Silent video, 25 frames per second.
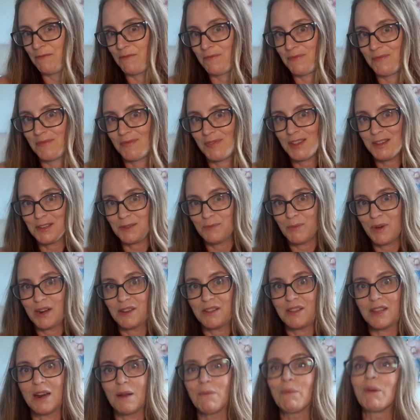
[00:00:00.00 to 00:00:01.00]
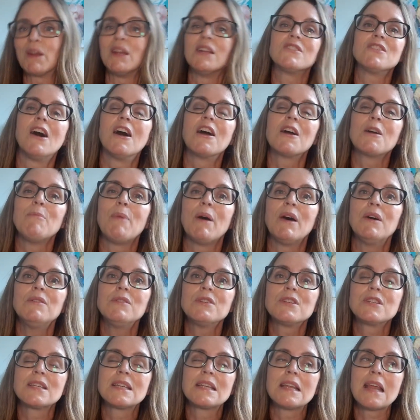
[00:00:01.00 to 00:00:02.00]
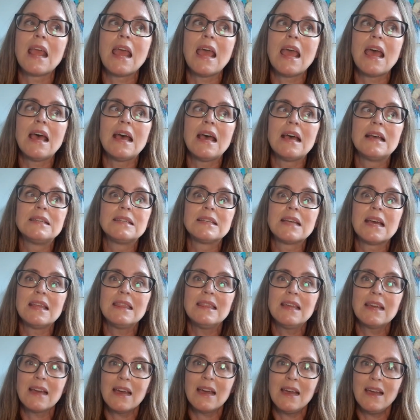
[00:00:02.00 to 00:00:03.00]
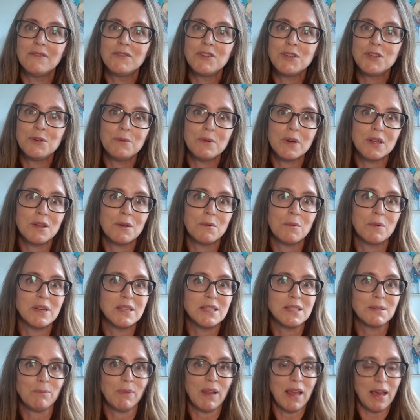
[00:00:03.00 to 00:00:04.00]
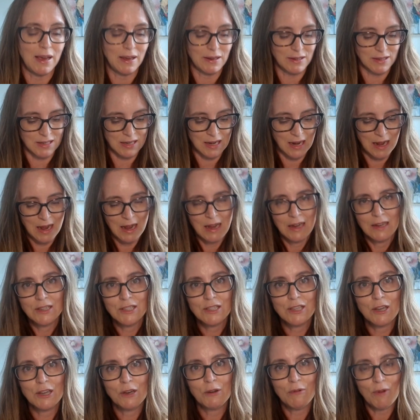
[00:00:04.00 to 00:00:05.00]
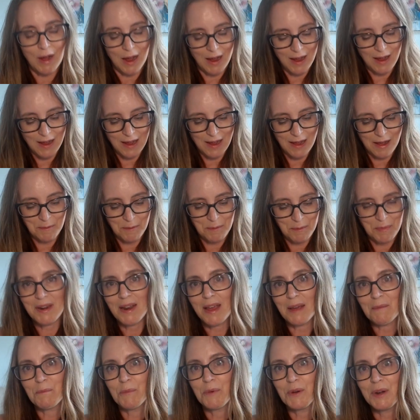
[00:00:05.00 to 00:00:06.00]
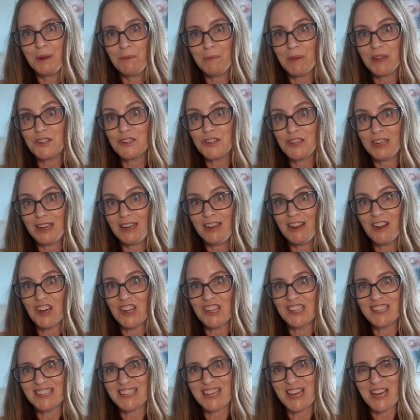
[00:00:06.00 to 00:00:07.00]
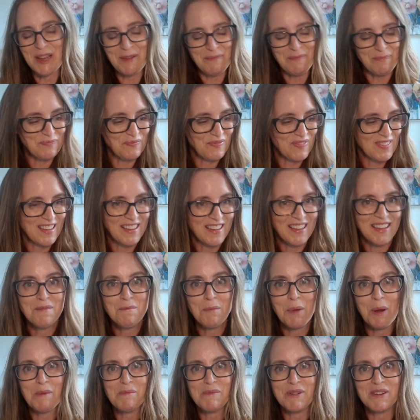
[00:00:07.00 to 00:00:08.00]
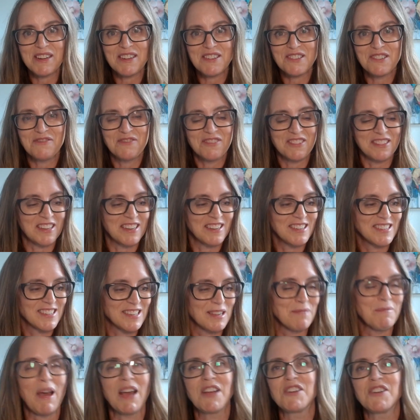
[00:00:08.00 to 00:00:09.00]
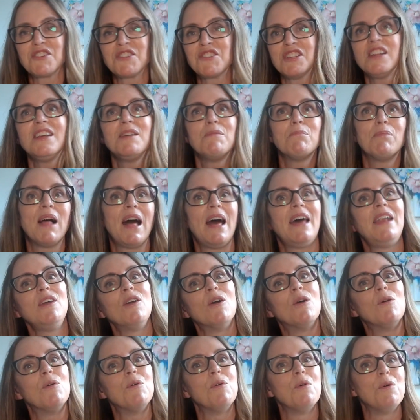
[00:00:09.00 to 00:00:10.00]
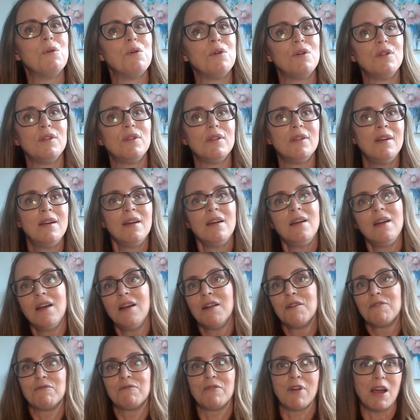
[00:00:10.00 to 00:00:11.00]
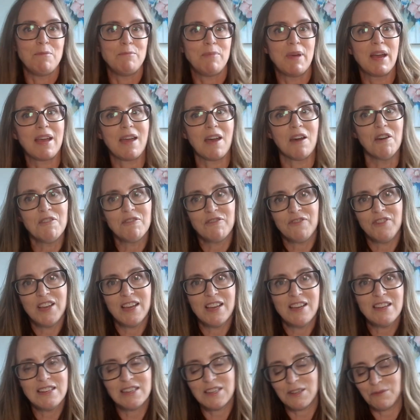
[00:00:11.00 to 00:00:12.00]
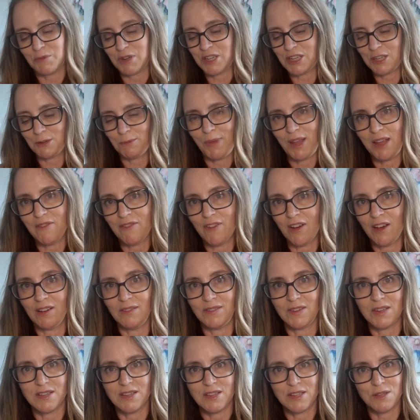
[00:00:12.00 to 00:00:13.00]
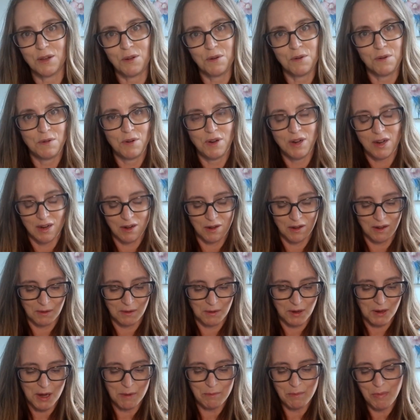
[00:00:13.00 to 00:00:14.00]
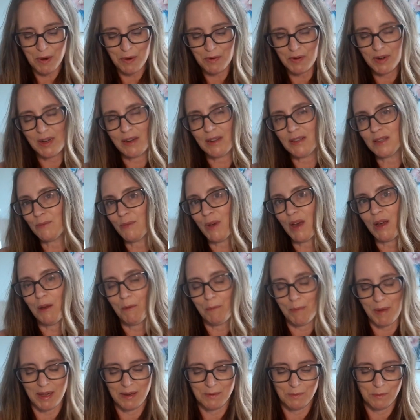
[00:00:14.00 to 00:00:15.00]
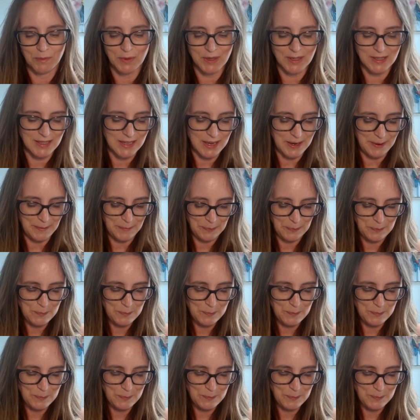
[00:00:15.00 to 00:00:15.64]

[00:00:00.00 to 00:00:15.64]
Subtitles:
this sweater that I'm going to talk about, and I think I have 2 other ones planned. So I have been pretty much knitting all the time in preparation for this. I'm actually planning a whole Rhinebeck outfit, which may involve a sewn component as well, but we'll see.